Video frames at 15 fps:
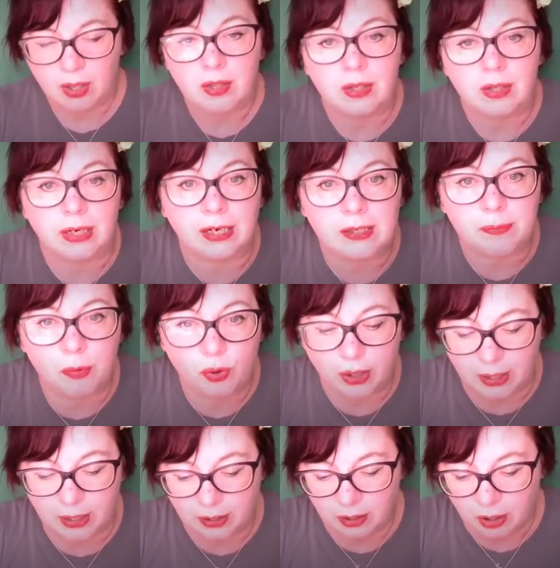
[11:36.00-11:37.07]
The next
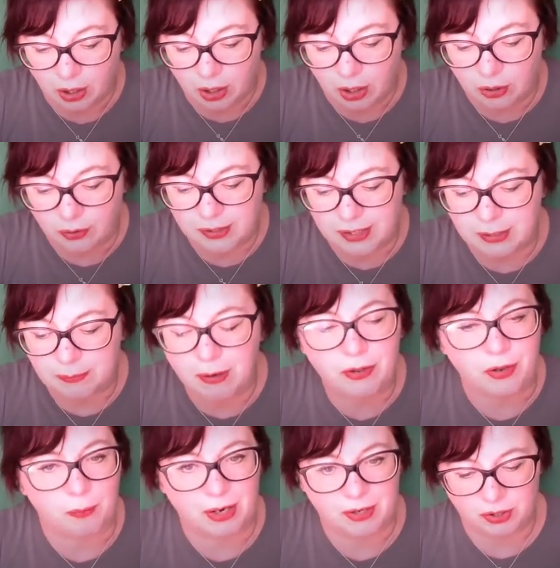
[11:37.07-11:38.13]
morning, Lucy's
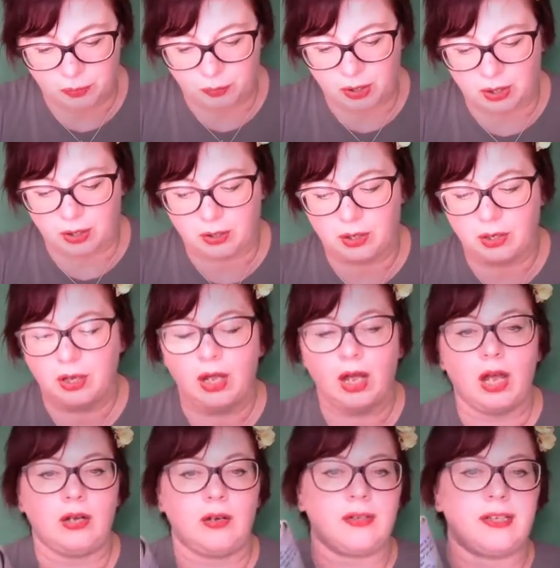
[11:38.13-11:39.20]
mother went to work,
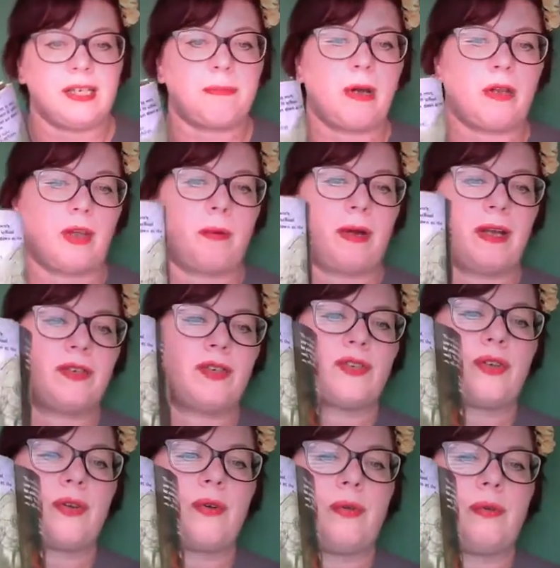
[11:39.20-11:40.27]
and Lucy's brother went to
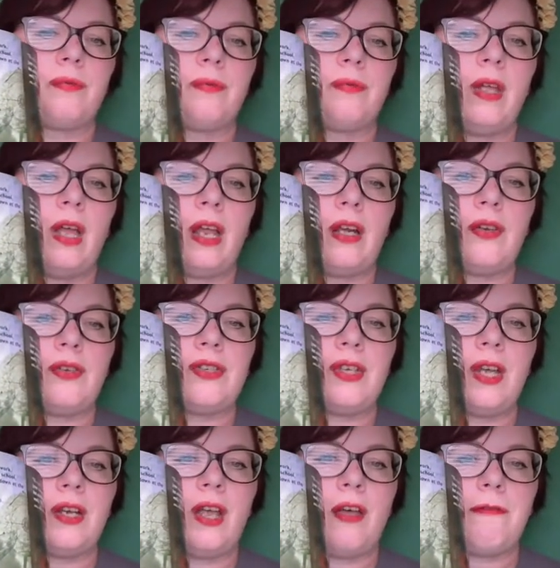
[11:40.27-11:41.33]
school, and Lucy
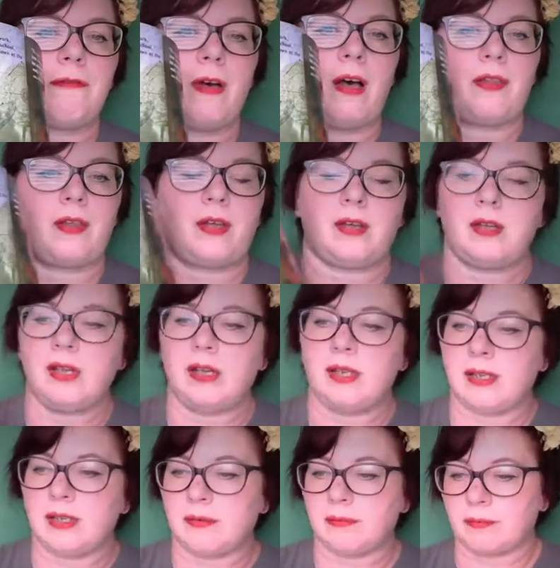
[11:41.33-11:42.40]
and her father
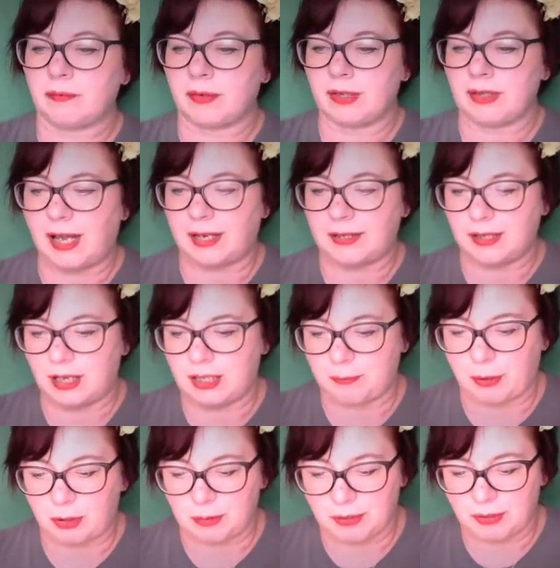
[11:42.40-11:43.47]
sat at the
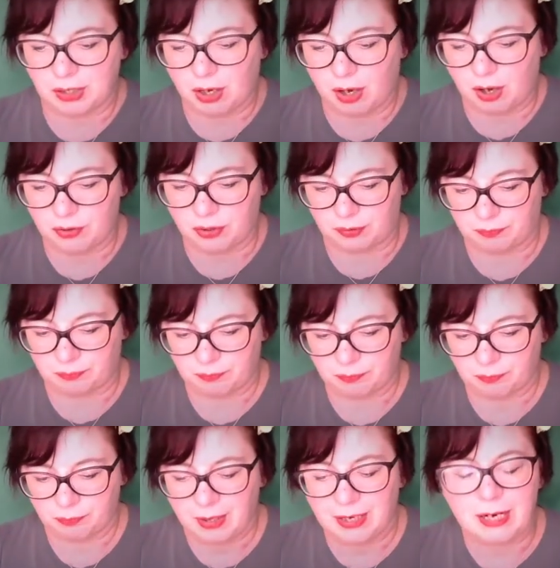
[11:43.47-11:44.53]
bottom of the garden.
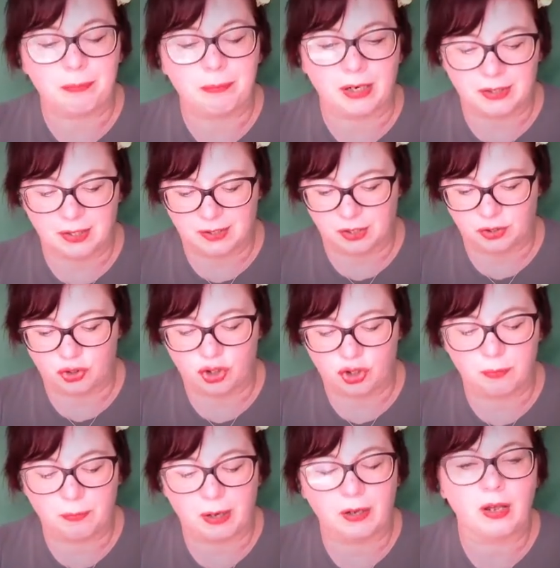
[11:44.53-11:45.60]
He practiced his
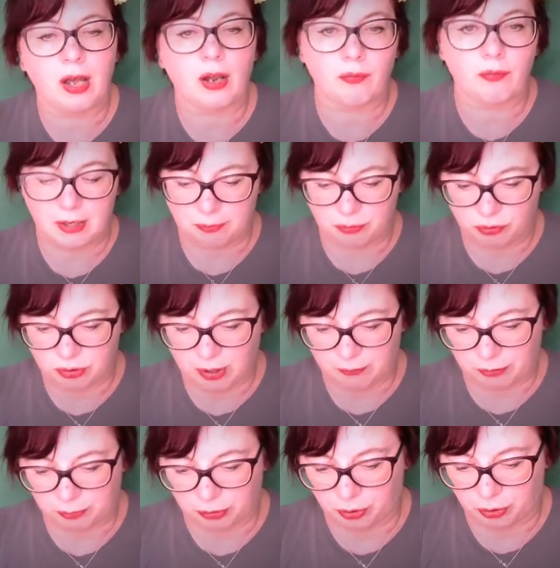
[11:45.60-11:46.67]
tuba and read
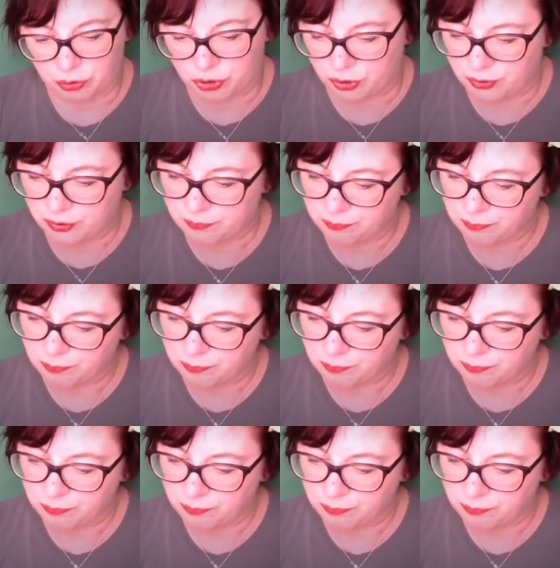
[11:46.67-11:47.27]
travel brochures.